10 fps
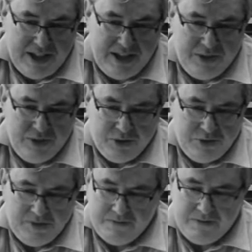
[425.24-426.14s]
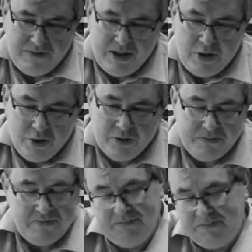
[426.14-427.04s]
they all
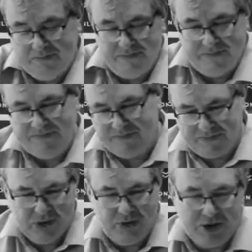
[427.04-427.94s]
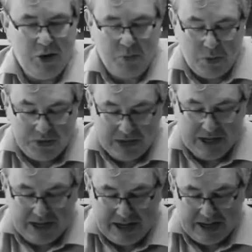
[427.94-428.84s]
agree on one thing,
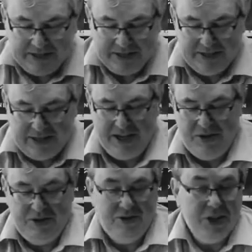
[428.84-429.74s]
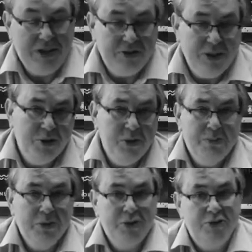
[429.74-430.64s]
and that is that they generally do
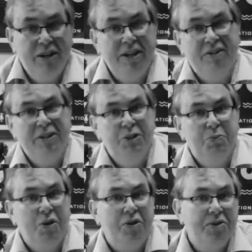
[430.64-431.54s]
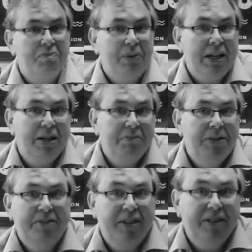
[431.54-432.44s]
portray at least one black
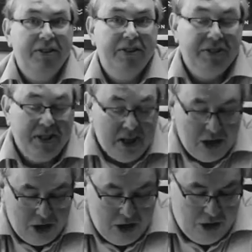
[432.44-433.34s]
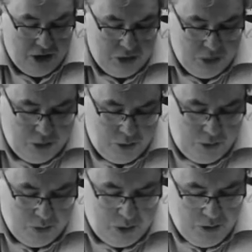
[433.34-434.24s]
protagonist
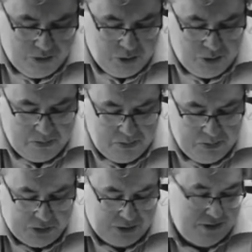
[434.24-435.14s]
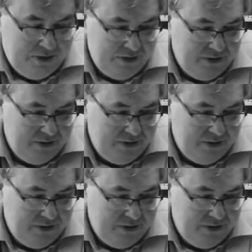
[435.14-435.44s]
who overcomes